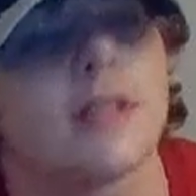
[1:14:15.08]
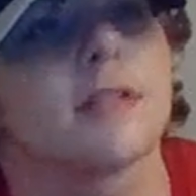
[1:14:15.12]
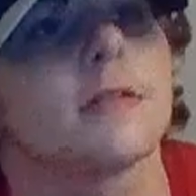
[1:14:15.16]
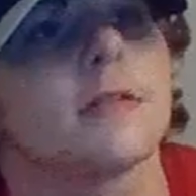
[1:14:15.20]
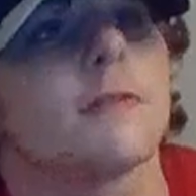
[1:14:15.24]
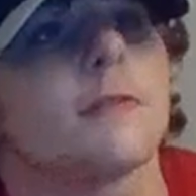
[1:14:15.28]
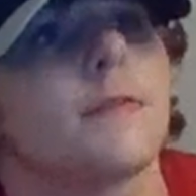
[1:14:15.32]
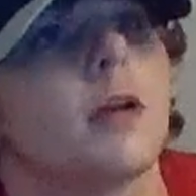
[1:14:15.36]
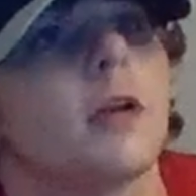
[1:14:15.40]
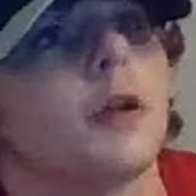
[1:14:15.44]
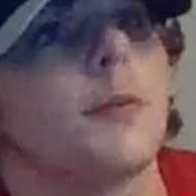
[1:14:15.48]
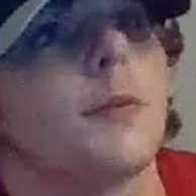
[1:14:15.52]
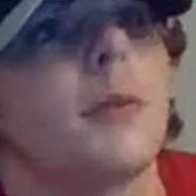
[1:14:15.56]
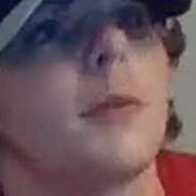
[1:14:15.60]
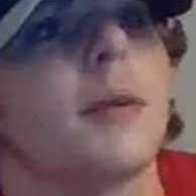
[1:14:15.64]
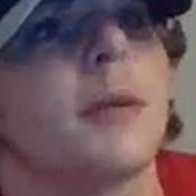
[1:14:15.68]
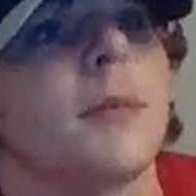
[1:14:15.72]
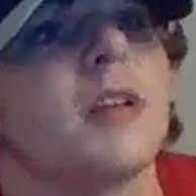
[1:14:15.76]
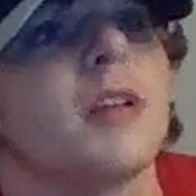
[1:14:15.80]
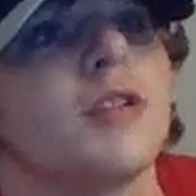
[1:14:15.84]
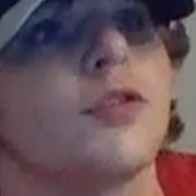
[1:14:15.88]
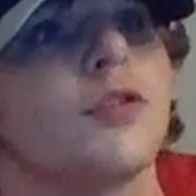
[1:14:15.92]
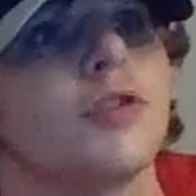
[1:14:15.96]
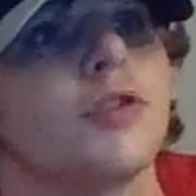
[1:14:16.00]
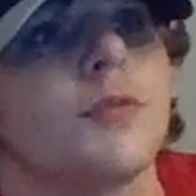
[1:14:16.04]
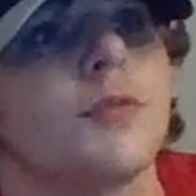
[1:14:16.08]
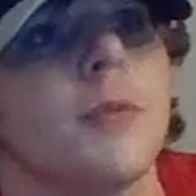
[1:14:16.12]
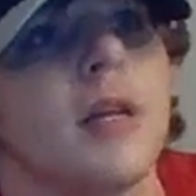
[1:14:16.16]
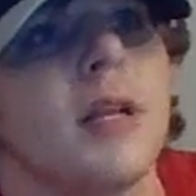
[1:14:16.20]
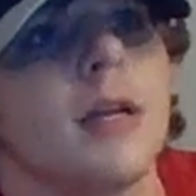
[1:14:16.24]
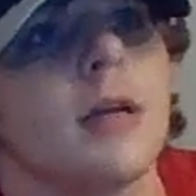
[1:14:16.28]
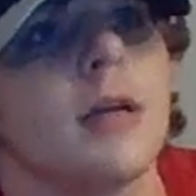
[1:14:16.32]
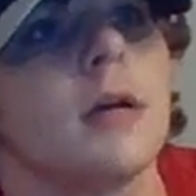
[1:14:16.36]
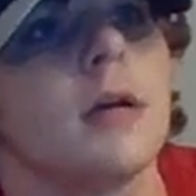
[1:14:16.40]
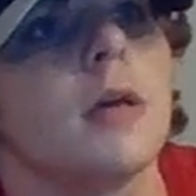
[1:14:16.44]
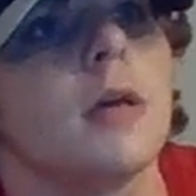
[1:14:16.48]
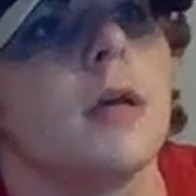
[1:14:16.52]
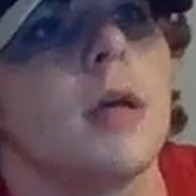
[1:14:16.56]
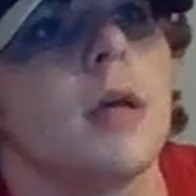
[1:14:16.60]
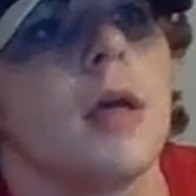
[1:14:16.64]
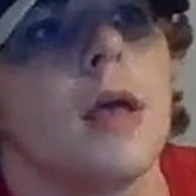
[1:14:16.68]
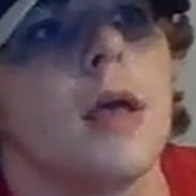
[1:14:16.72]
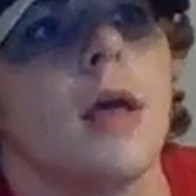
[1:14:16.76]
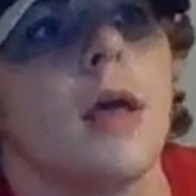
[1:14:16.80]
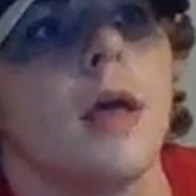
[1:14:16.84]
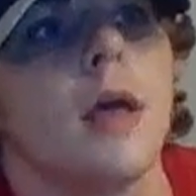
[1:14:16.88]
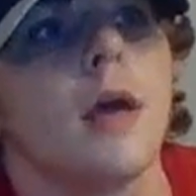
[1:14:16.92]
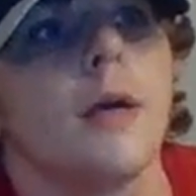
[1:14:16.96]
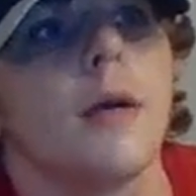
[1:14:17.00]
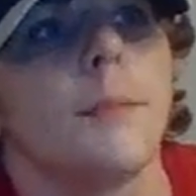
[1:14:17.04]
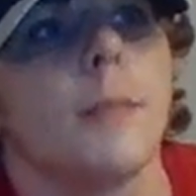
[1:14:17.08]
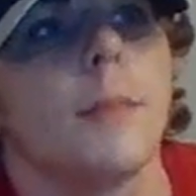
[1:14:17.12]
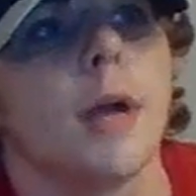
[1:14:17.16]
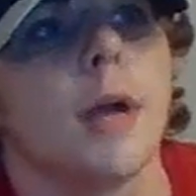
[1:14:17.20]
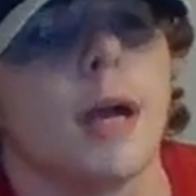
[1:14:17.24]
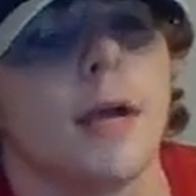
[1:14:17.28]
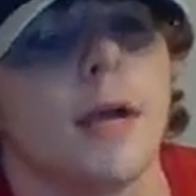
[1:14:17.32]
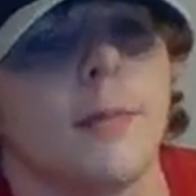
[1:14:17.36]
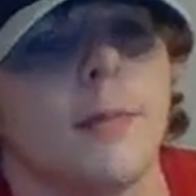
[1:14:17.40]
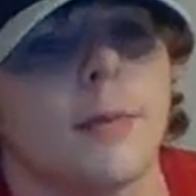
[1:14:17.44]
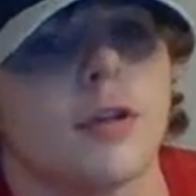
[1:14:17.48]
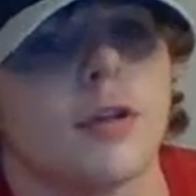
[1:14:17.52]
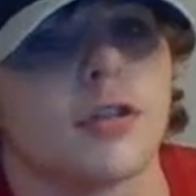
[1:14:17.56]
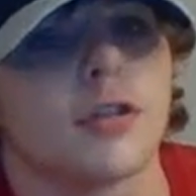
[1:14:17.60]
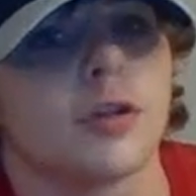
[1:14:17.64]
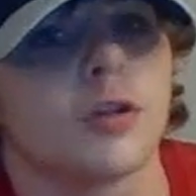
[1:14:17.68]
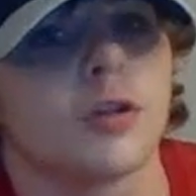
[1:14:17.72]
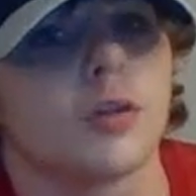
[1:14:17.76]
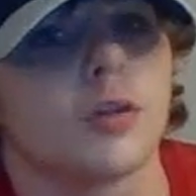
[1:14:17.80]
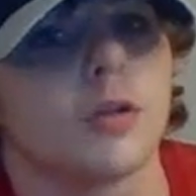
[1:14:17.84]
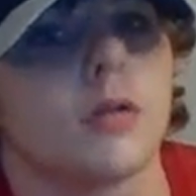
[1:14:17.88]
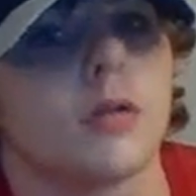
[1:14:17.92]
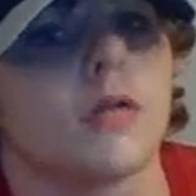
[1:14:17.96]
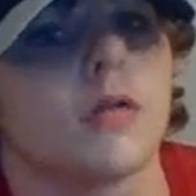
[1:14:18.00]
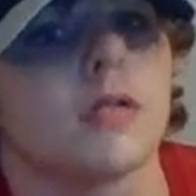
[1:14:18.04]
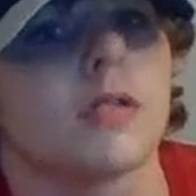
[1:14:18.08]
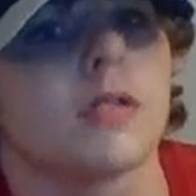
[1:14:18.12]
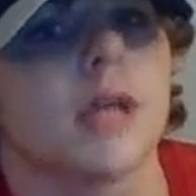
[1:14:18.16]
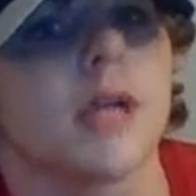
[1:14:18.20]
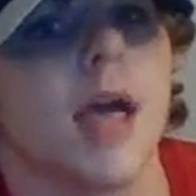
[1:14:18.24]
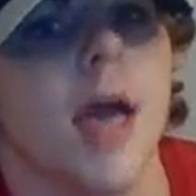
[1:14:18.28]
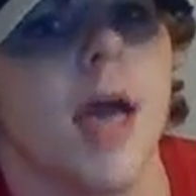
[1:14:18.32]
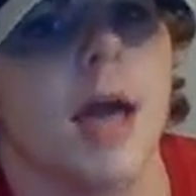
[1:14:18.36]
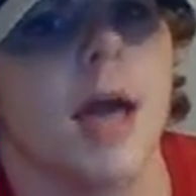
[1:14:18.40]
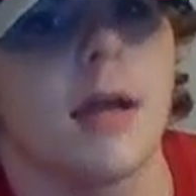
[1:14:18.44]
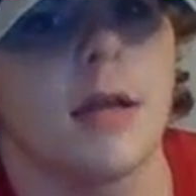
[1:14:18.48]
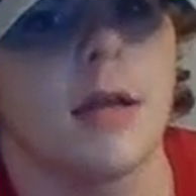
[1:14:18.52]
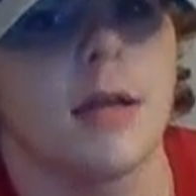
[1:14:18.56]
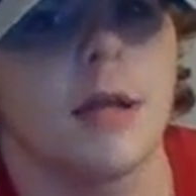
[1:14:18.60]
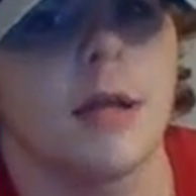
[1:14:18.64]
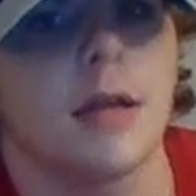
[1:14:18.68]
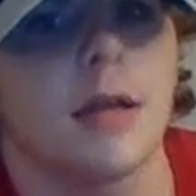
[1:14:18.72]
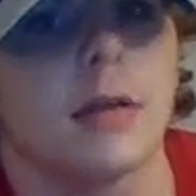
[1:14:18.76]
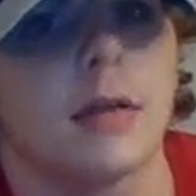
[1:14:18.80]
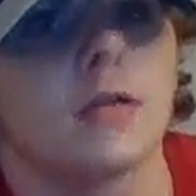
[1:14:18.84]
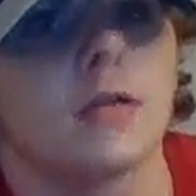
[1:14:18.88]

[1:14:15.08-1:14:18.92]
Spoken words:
forget to follow me on my social media. My personal Twitter is at